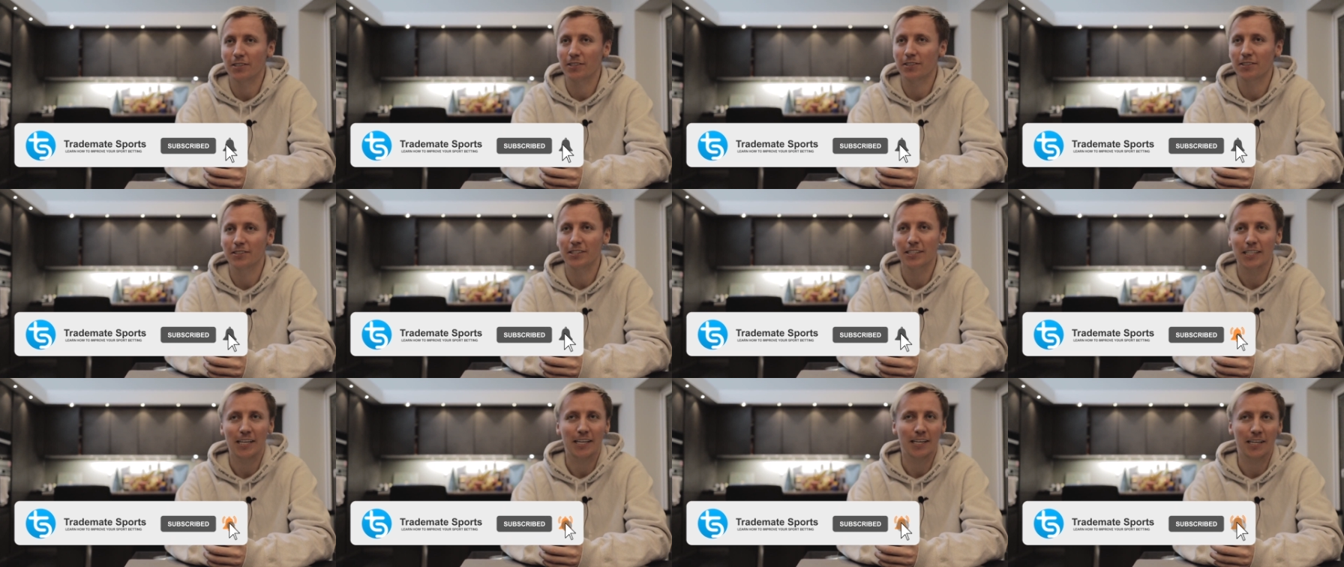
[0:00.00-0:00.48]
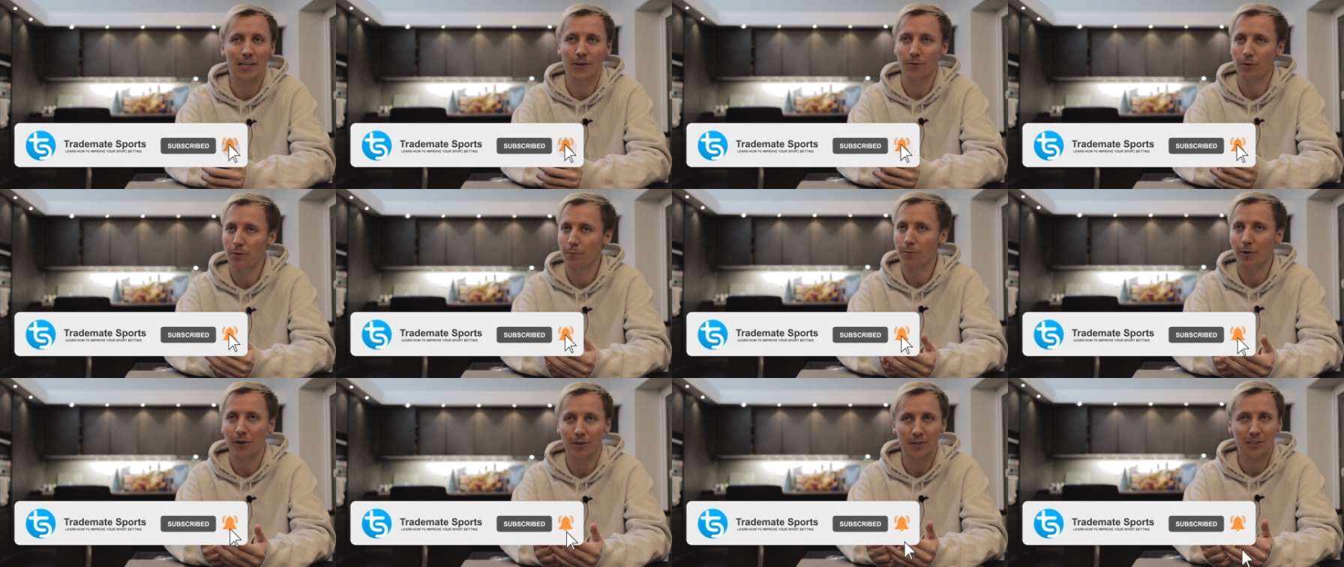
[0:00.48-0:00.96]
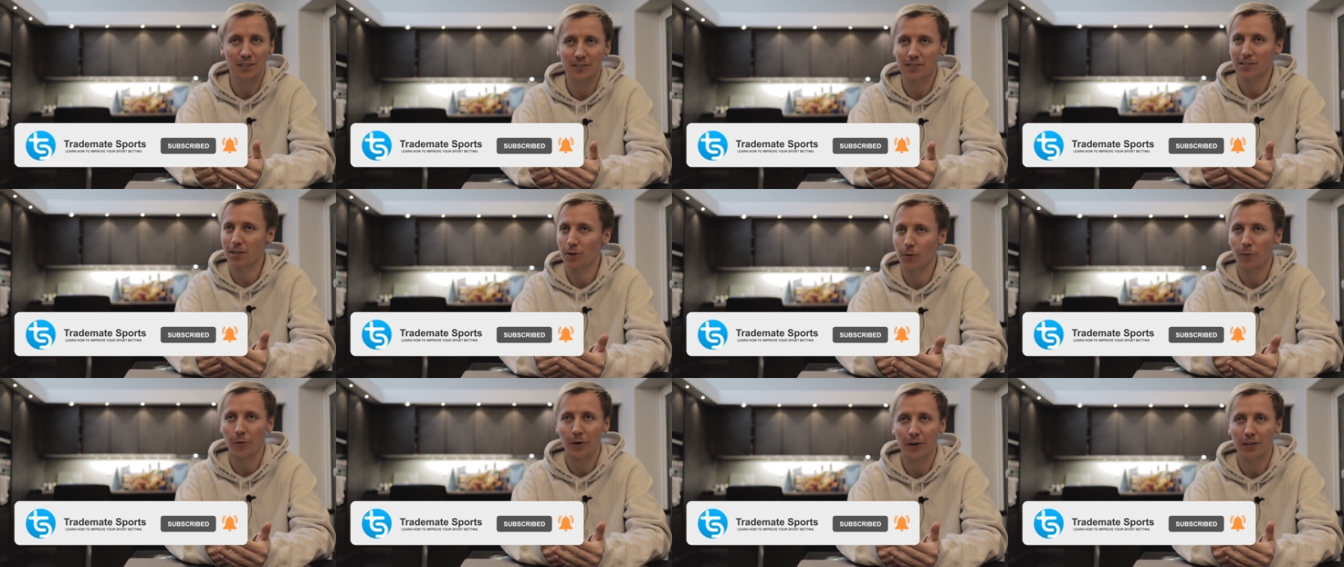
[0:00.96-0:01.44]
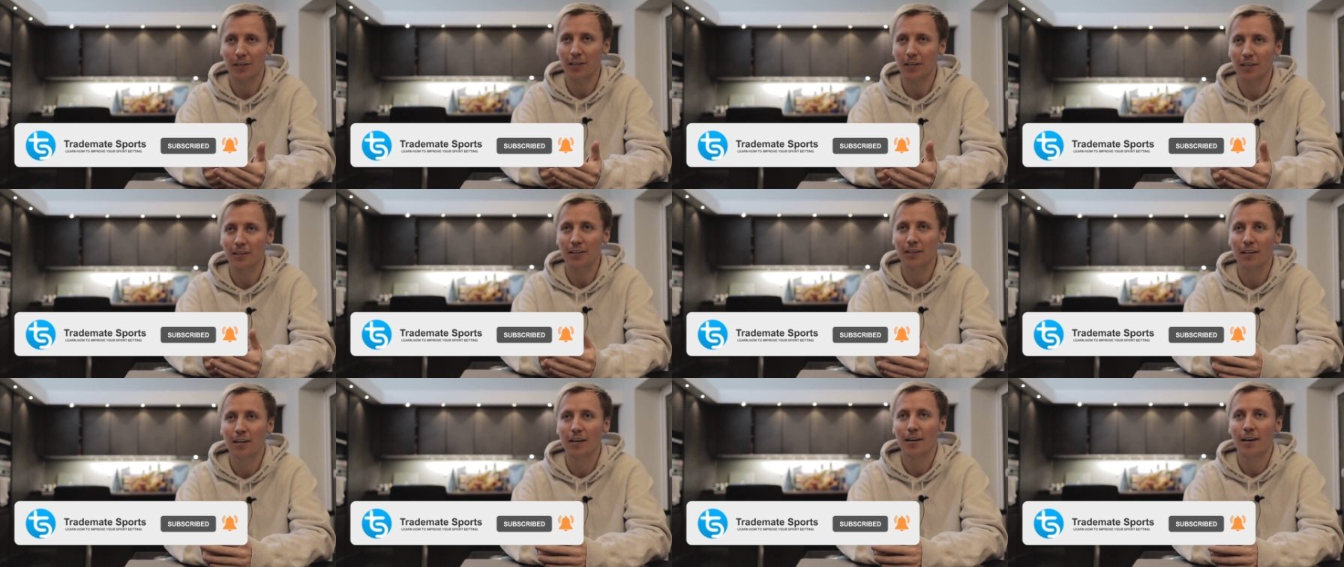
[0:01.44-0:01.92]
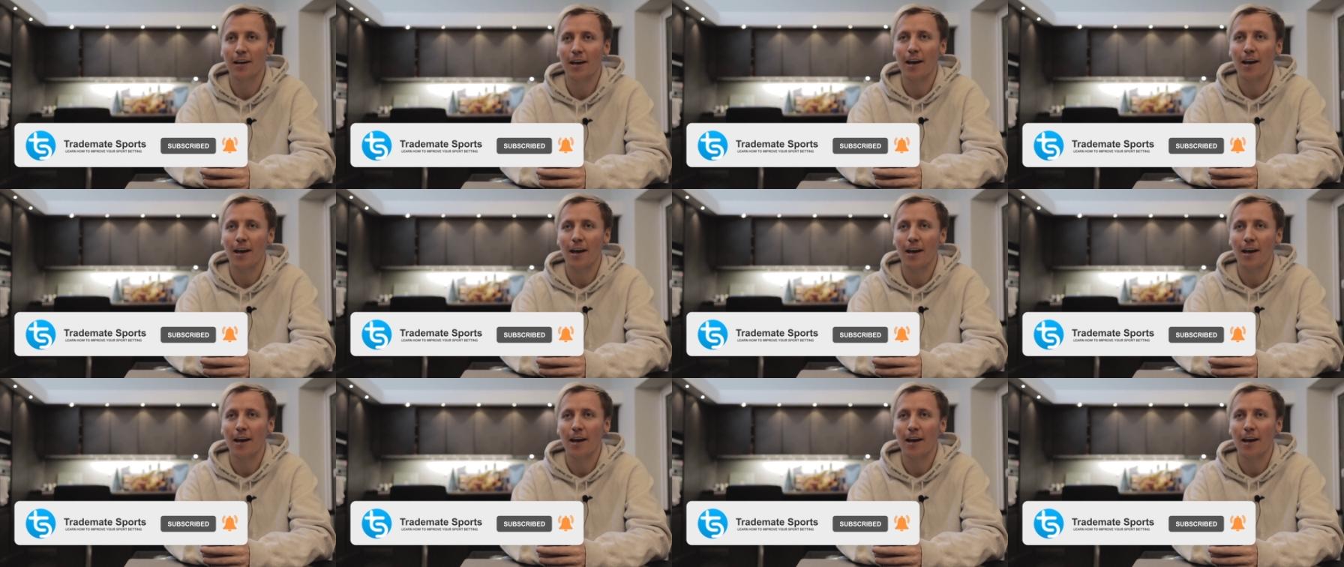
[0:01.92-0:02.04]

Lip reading: understand how the markets are working.